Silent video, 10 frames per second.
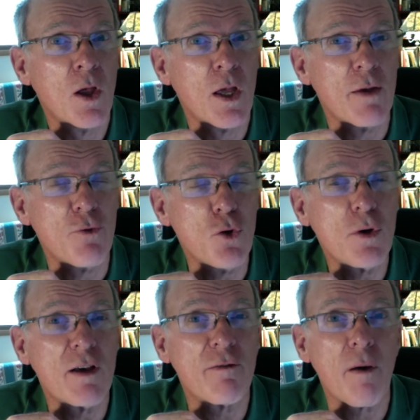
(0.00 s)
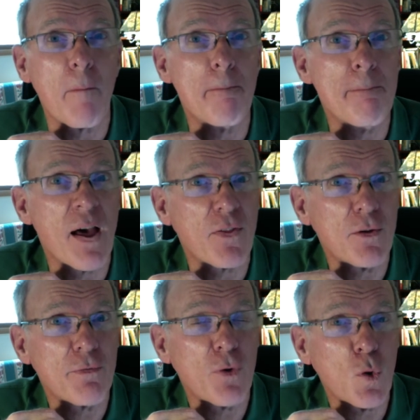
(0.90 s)
If you give
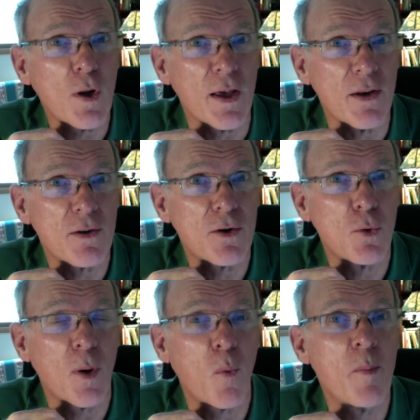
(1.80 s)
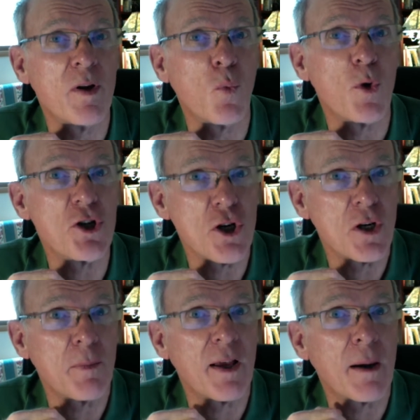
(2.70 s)
methylfolate to a woman wishing
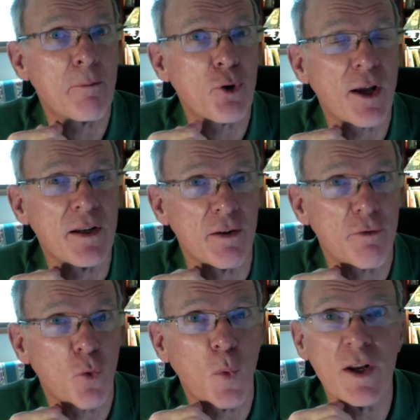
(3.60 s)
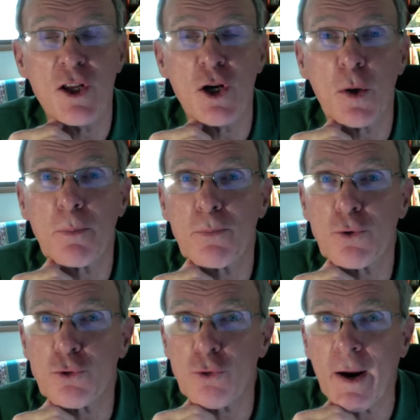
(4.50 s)
to become pregnant for 1 year
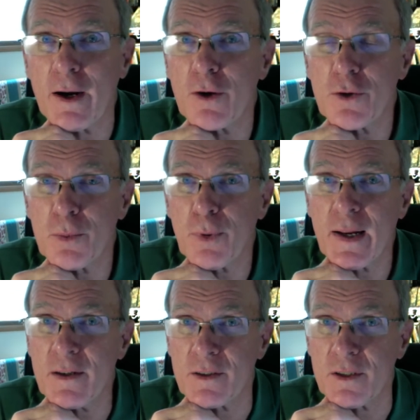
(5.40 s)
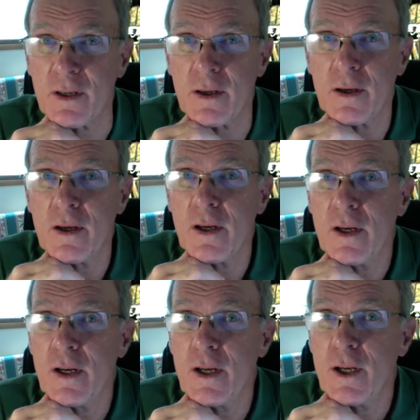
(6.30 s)
prior to pregnancy,
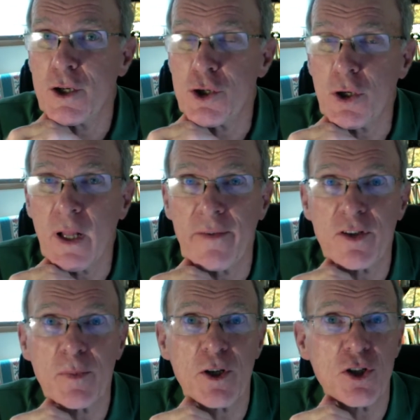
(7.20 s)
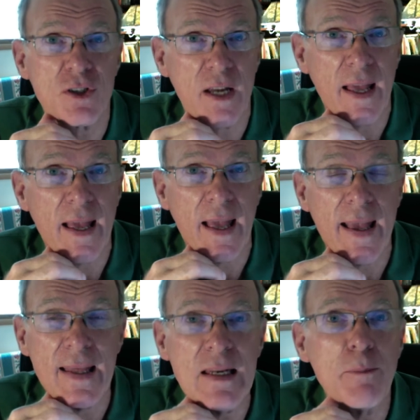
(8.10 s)
she'll have as much as an
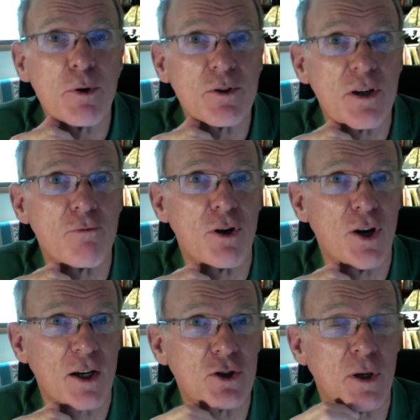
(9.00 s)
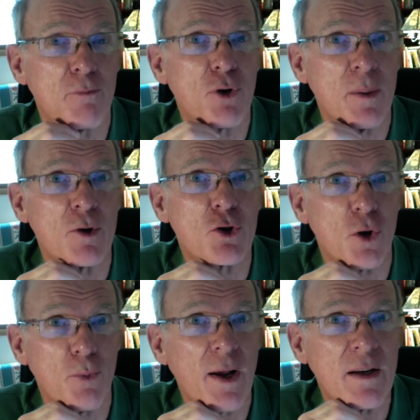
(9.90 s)
80% reduction in premature
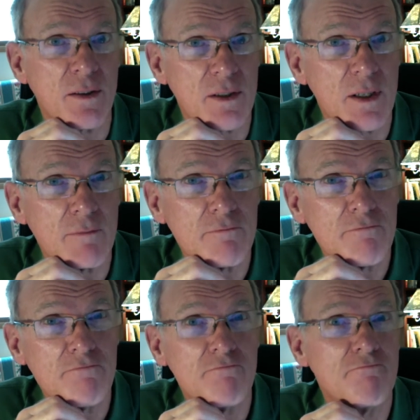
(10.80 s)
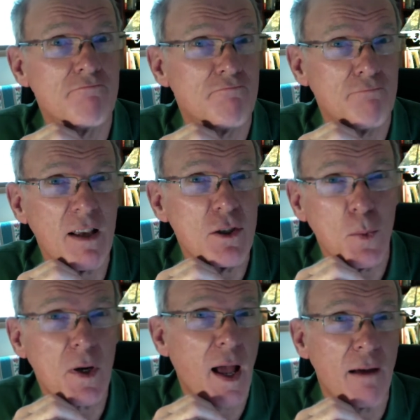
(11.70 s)
pregnancy. Makes you
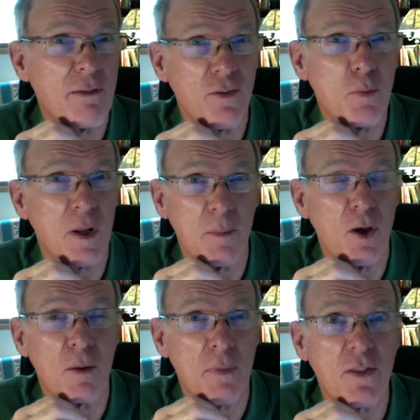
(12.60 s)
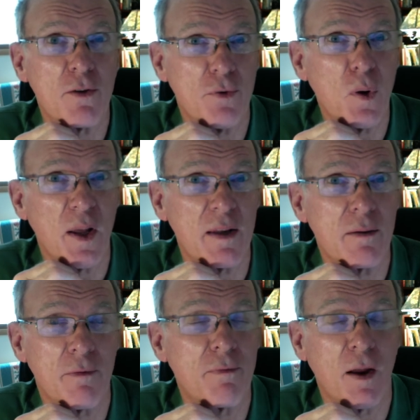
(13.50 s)
want to have everybody be on methylfolate
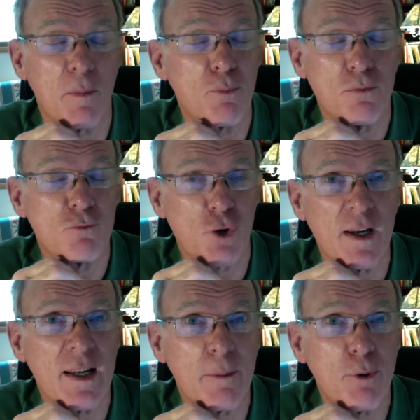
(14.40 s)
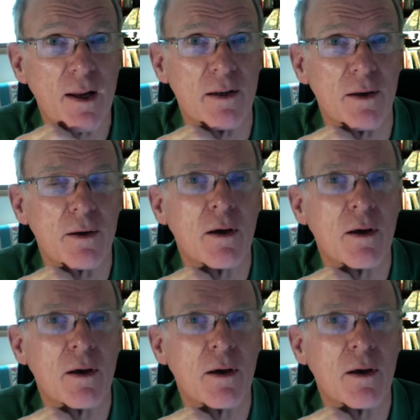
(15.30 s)
if they're trying to get pregnant.